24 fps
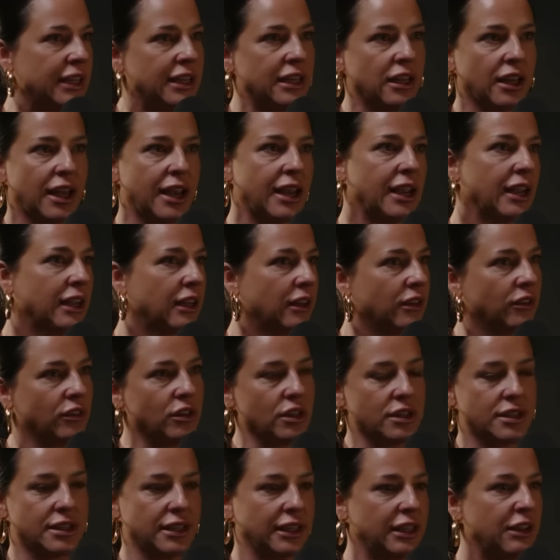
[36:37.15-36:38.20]
like
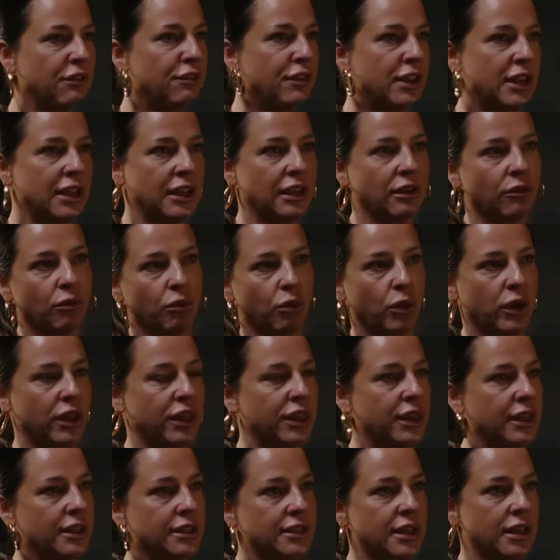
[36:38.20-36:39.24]
just living with
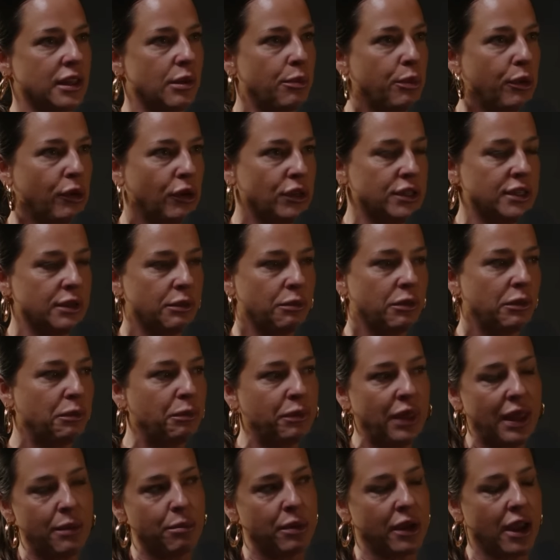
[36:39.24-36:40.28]
this other person.
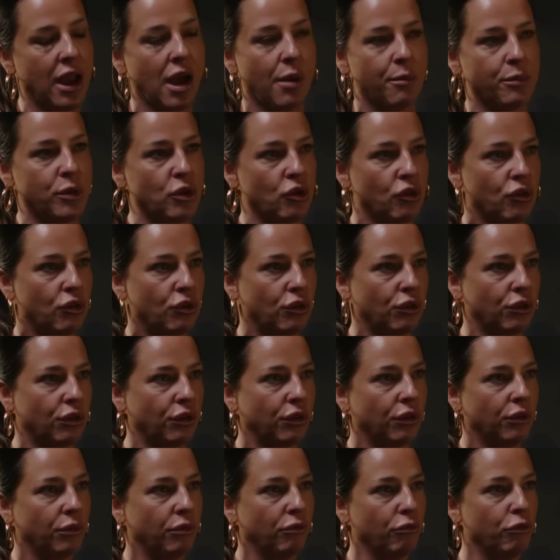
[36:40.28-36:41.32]
They become your
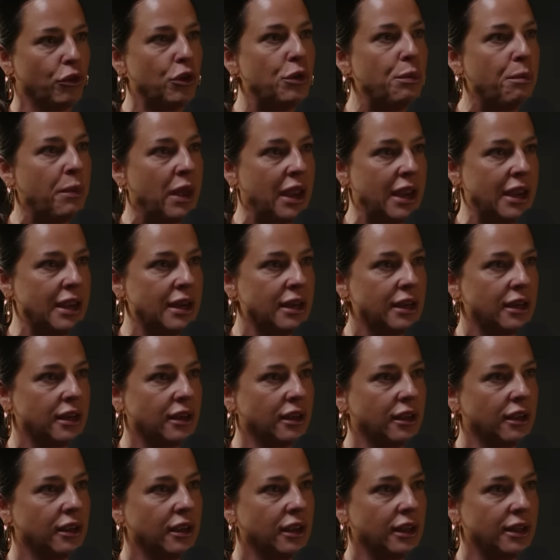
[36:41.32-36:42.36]
roommate
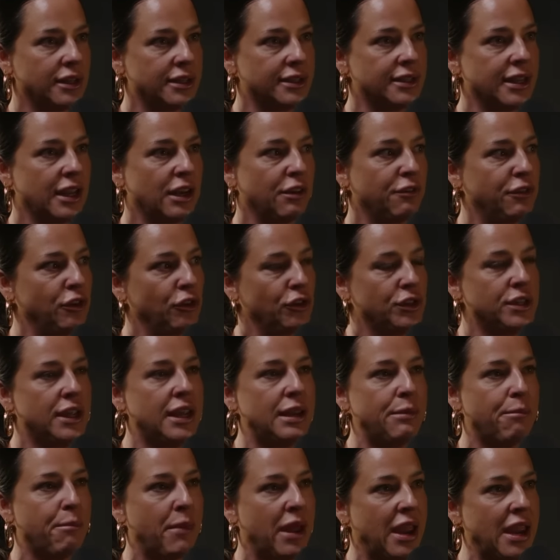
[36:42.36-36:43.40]
instead of your teammate.